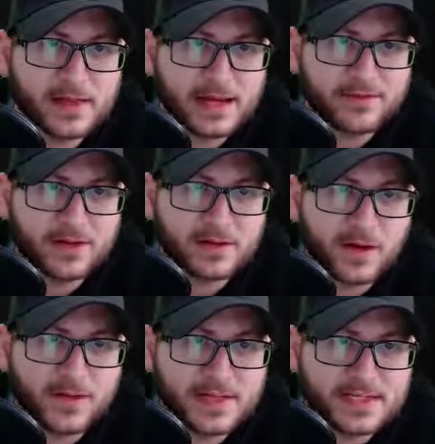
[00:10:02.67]
that if you click
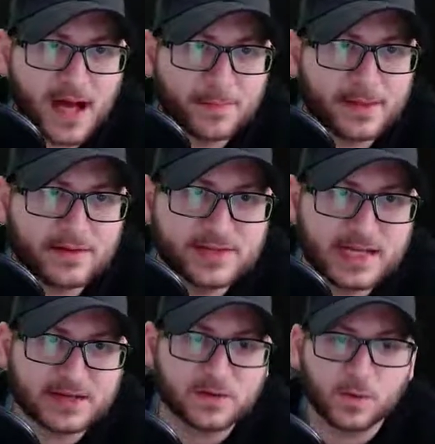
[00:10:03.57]
on the top
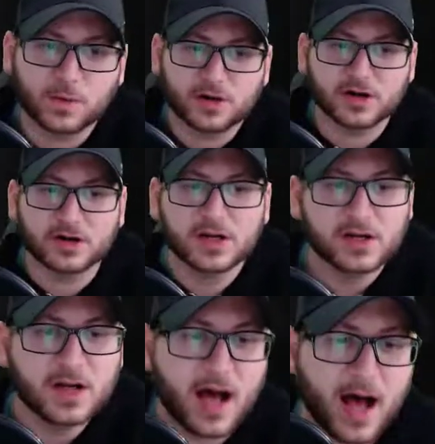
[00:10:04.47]
left-hand corner,
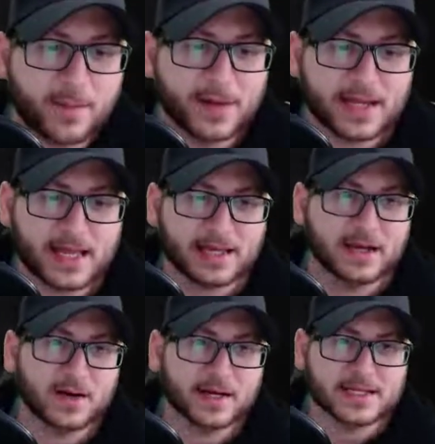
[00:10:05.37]
Again,
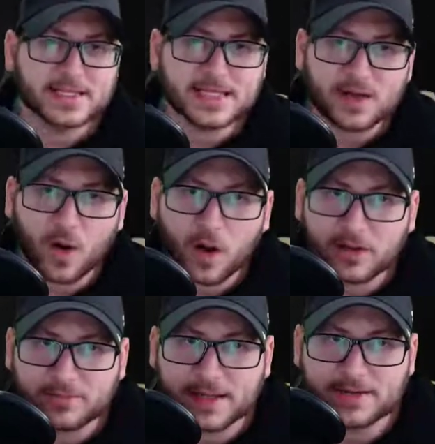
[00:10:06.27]
here I can see
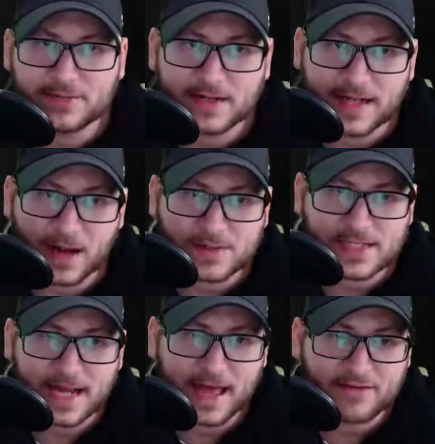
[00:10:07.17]
all of my different accounts
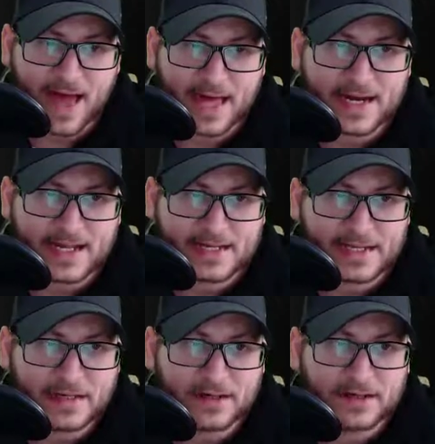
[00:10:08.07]
that I have added in
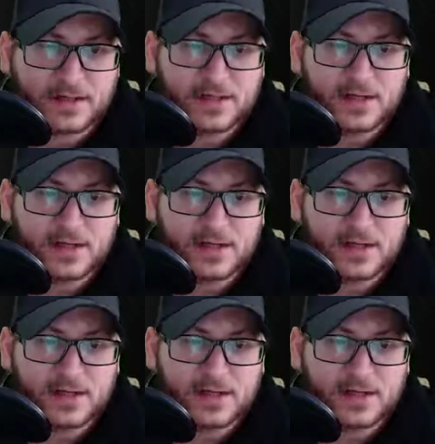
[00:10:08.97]
here.